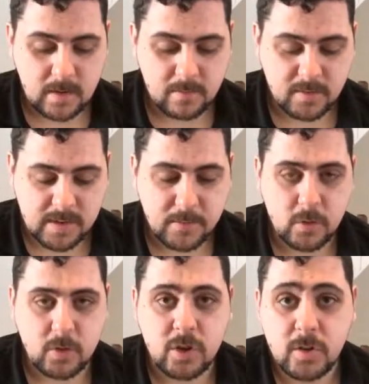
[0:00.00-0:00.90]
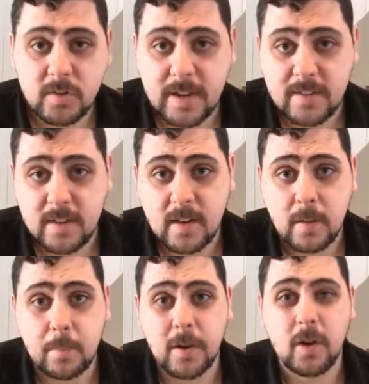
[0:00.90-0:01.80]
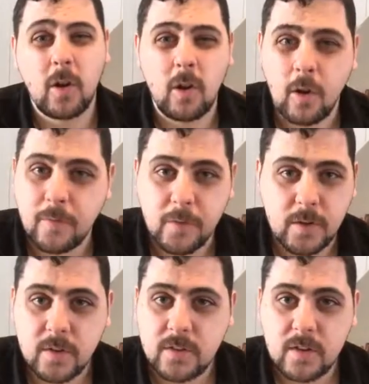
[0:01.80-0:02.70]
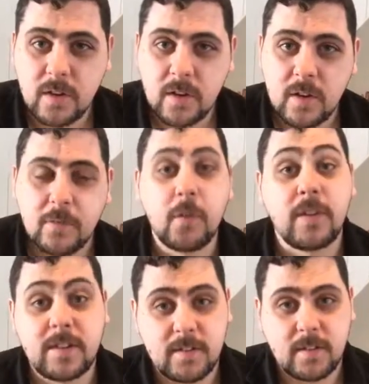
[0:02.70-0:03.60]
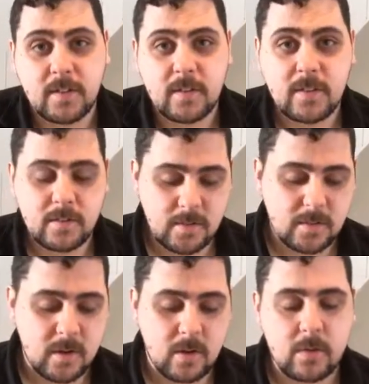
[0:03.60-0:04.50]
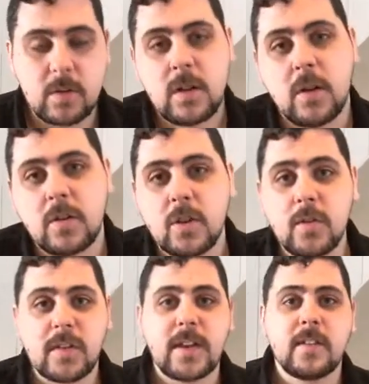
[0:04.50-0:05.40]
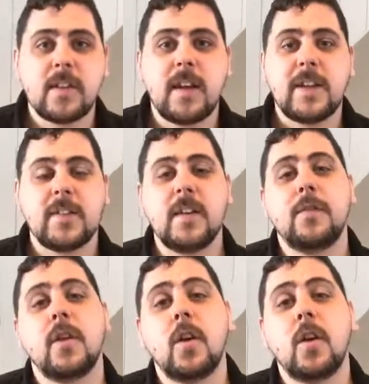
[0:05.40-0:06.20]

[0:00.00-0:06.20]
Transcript: receive your newsletter but not offers, for instance. So, you know, newsletter has a different